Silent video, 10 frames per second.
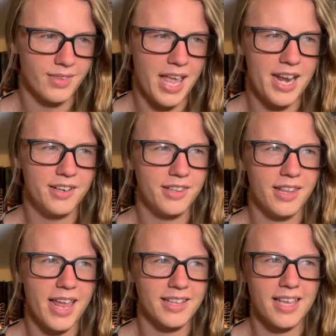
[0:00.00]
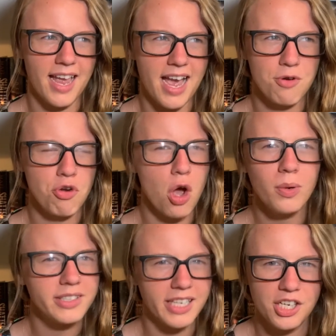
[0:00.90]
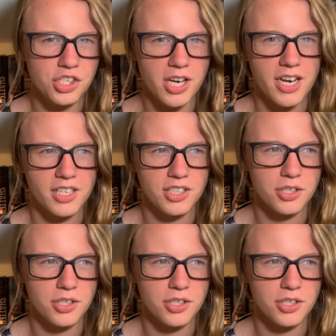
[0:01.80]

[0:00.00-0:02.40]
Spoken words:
And like they had no intention